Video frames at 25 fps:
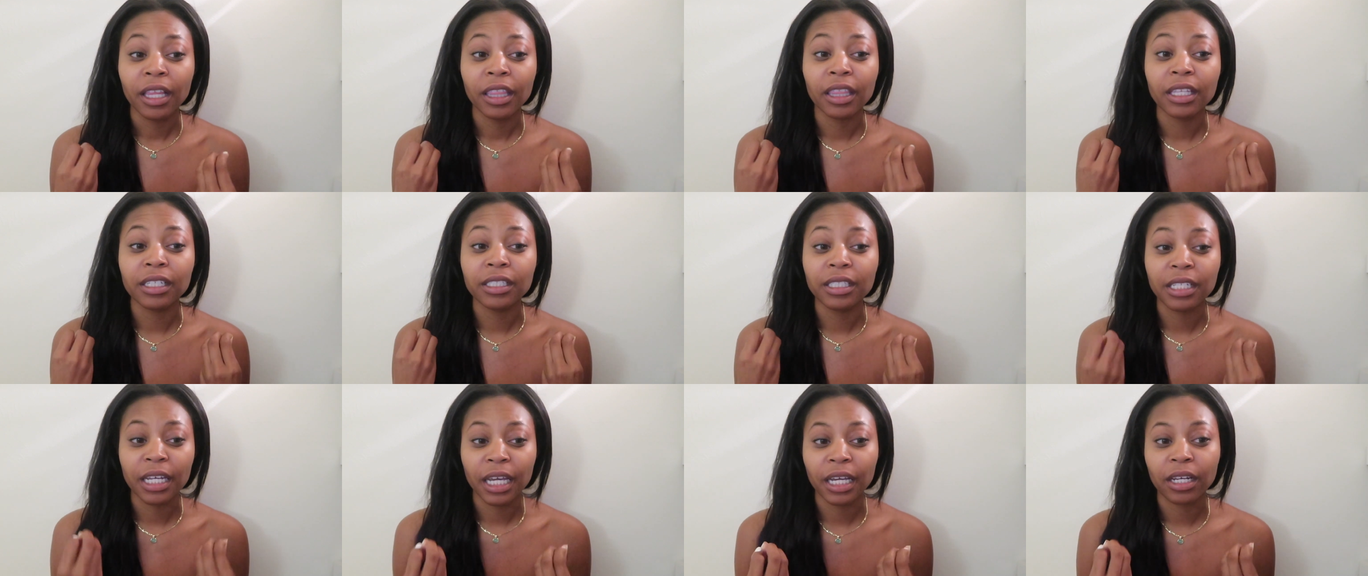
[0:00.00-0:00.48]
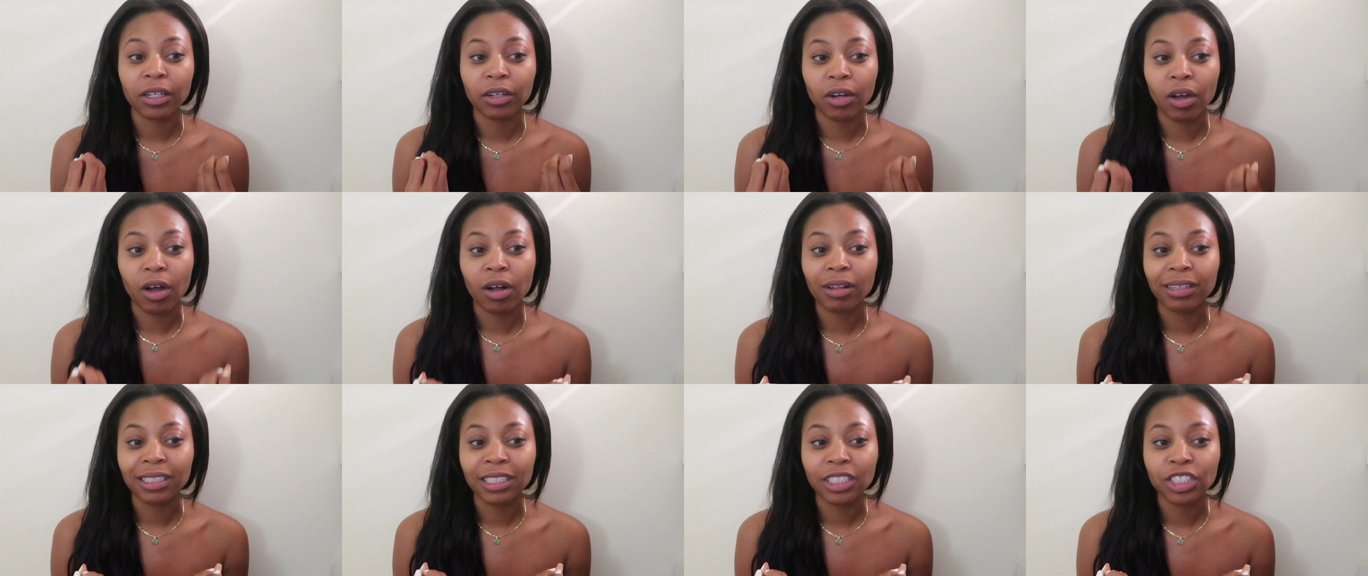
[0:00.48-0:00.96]
the
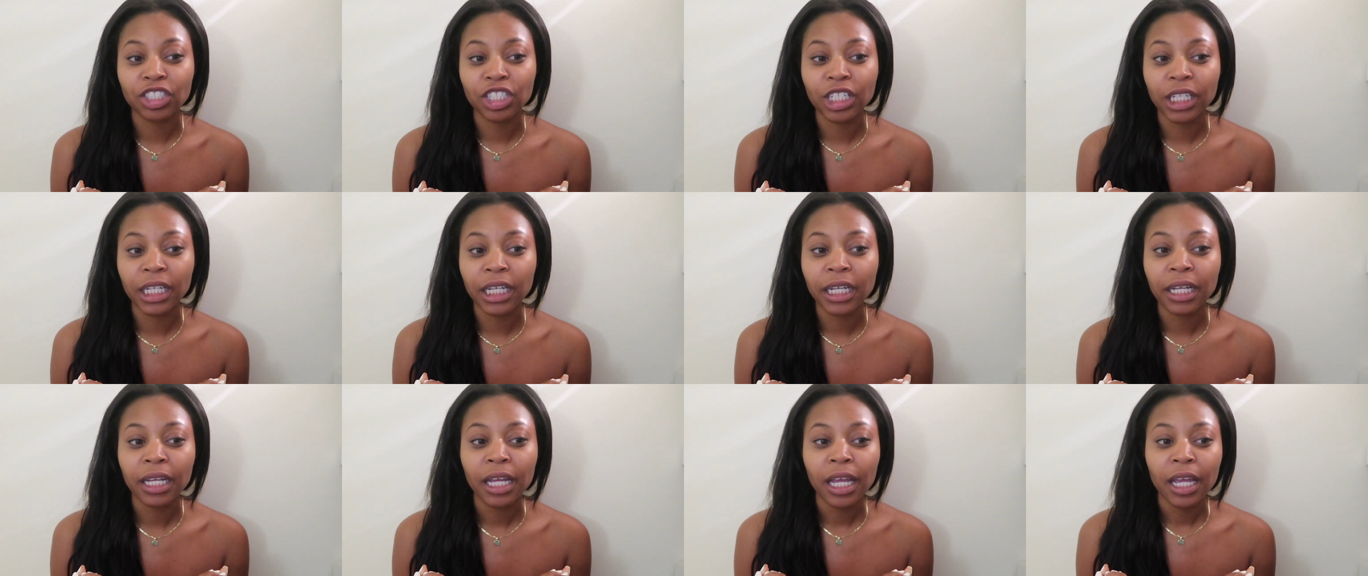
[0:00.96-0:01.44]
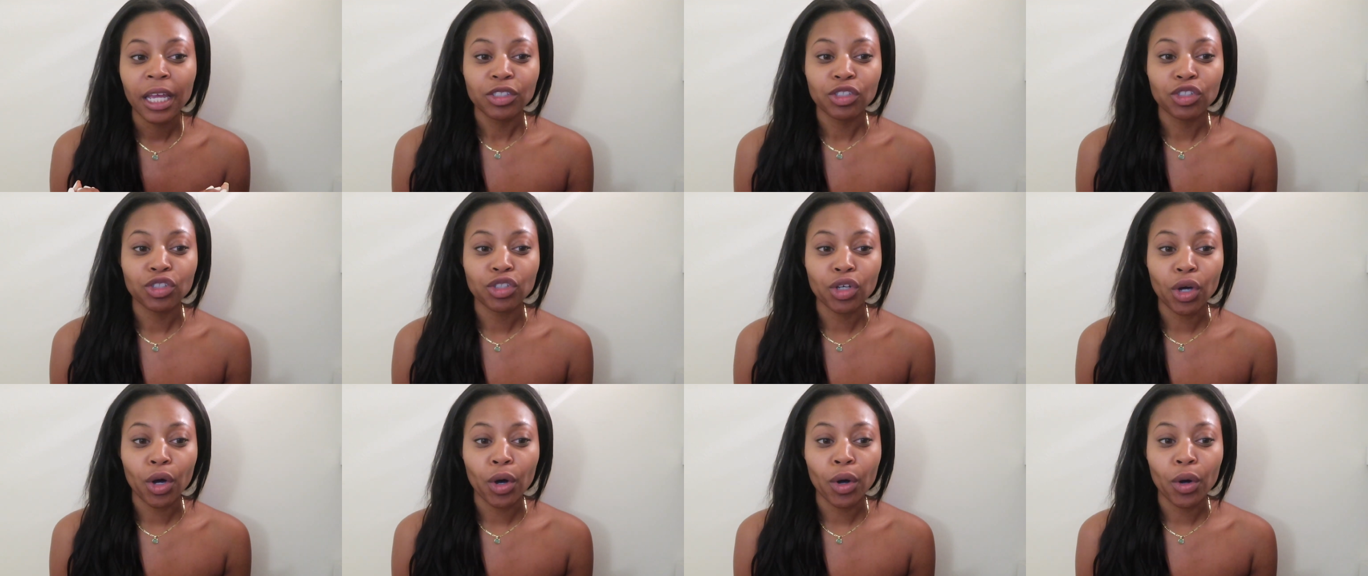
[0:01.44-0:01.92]
technology.
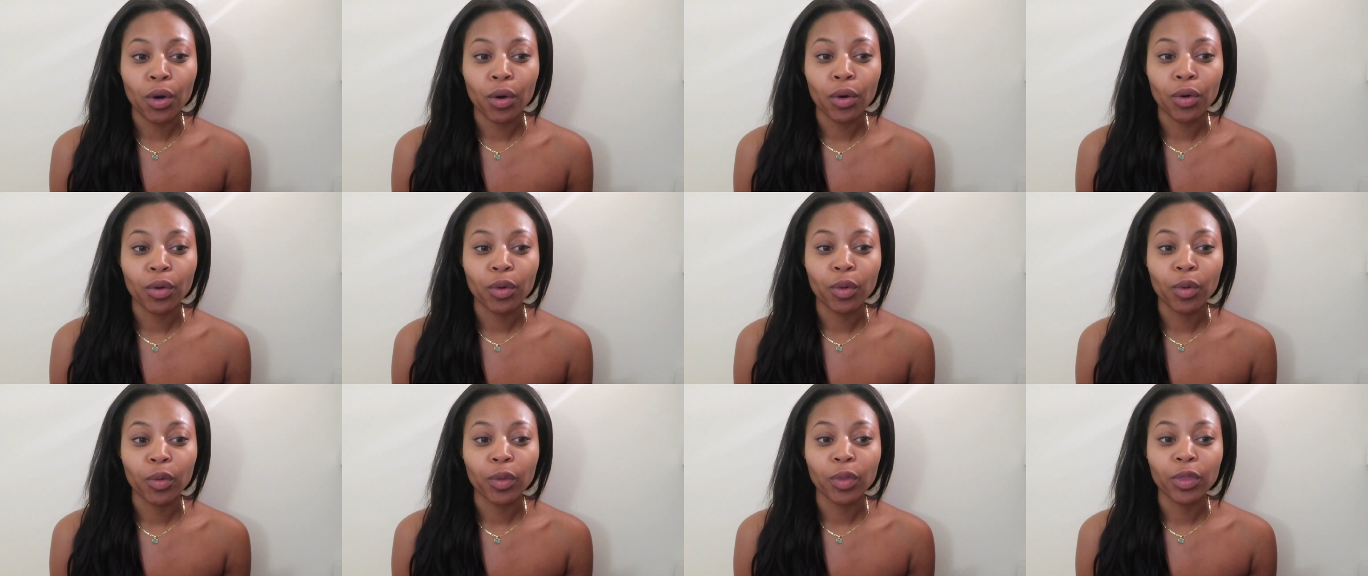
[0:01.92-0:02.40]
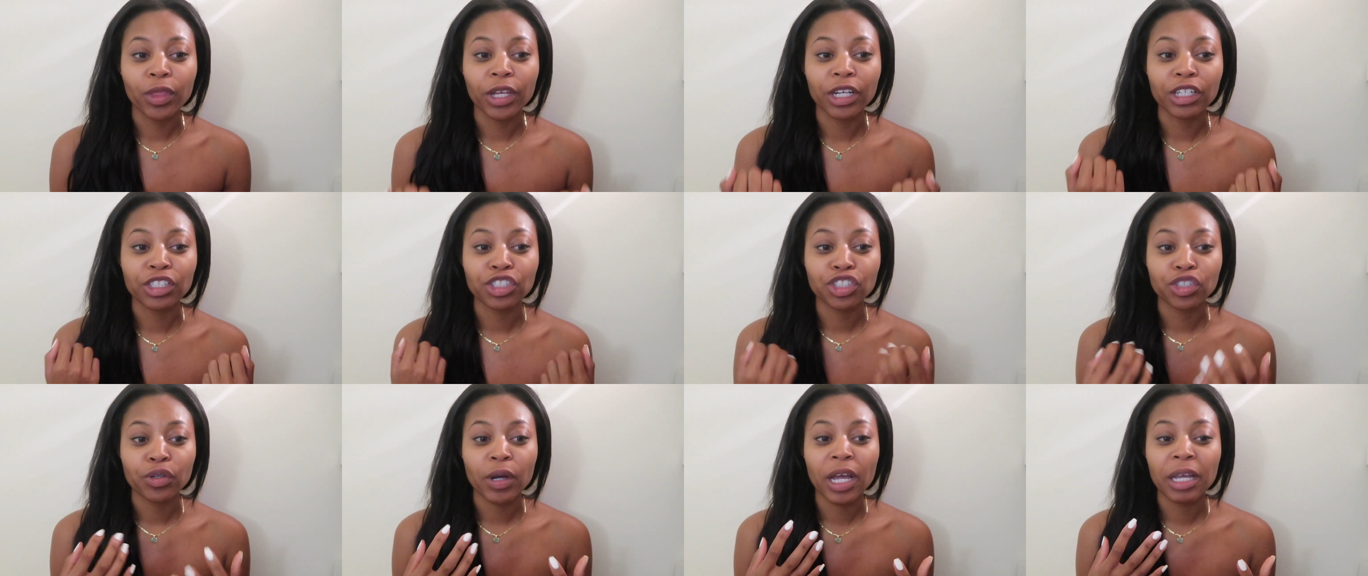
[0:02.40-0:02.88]
So they're
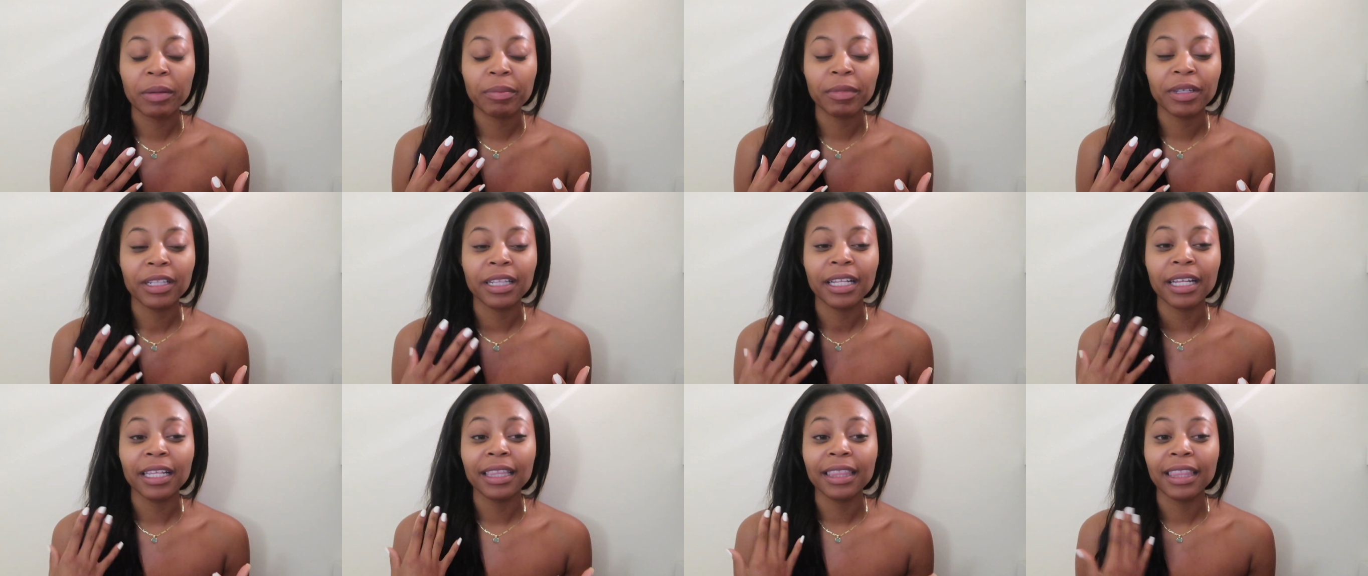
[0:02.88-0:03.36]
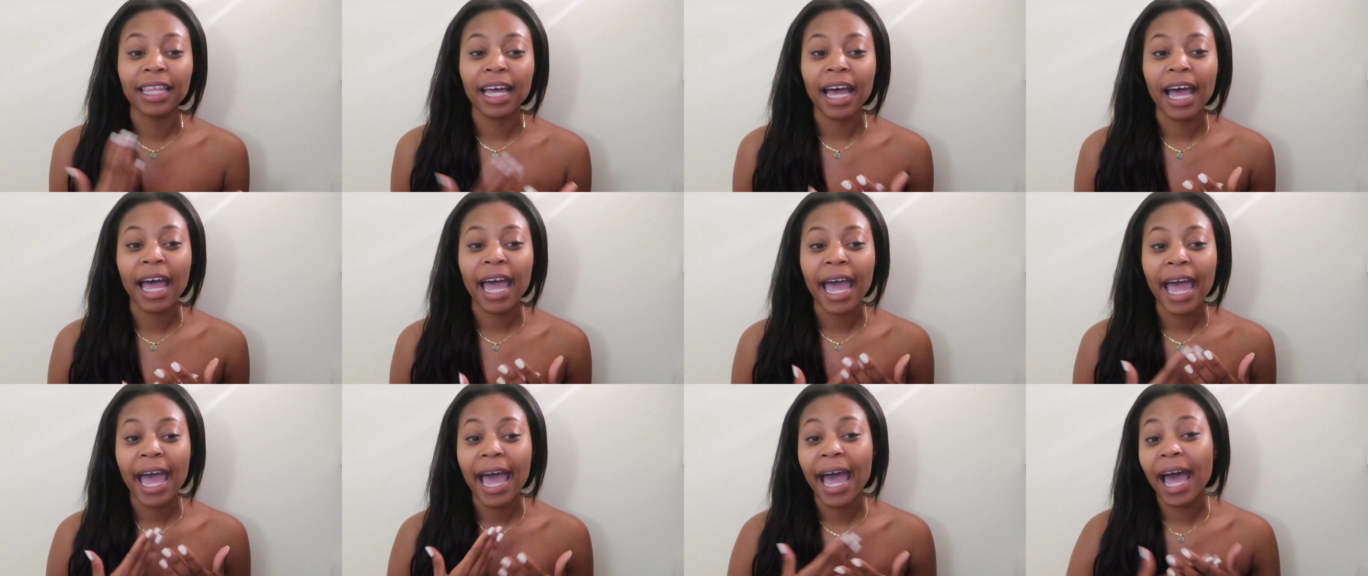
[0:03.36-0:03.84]
showing me that
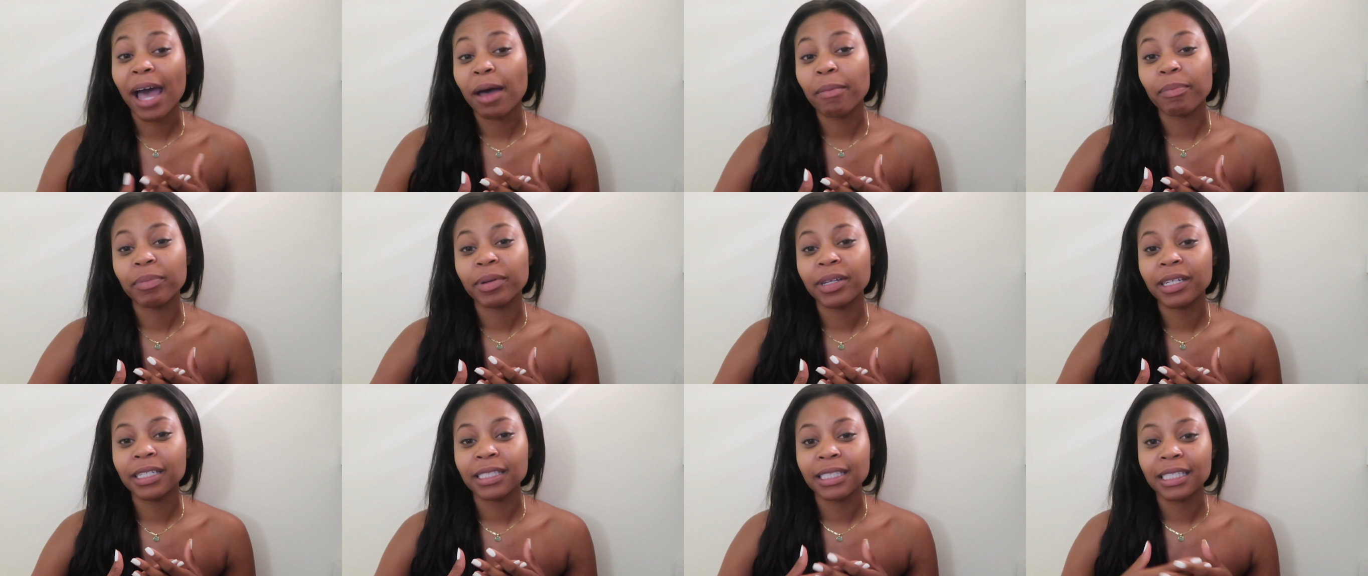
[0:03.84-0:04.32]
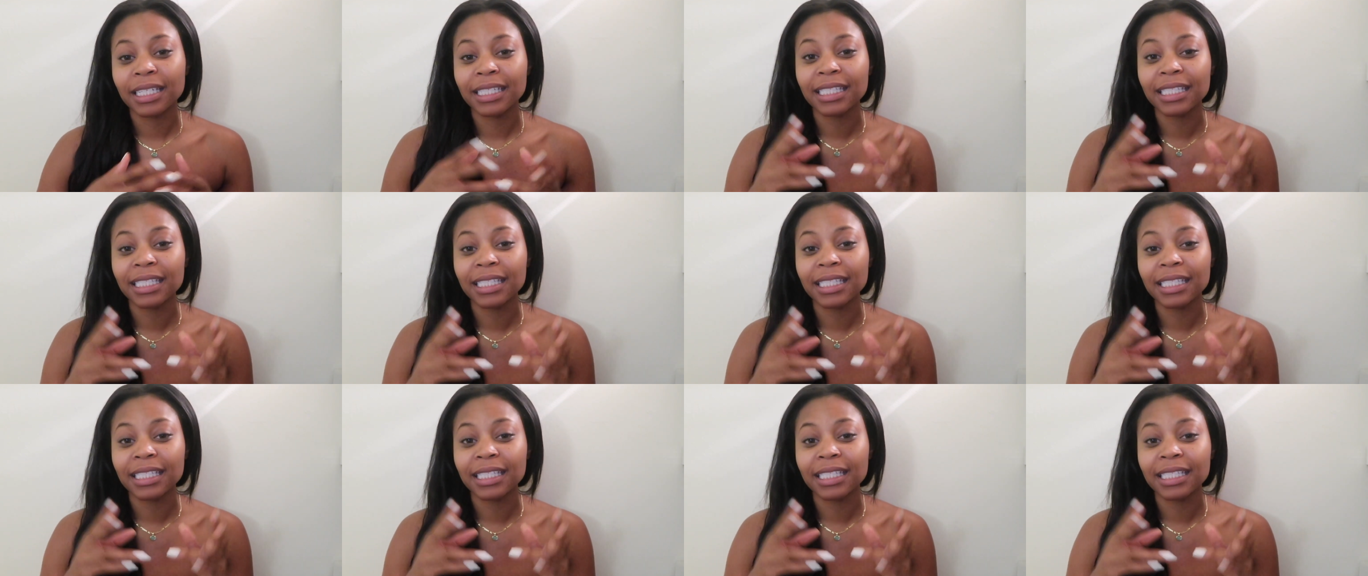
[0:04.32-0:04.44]
that happens.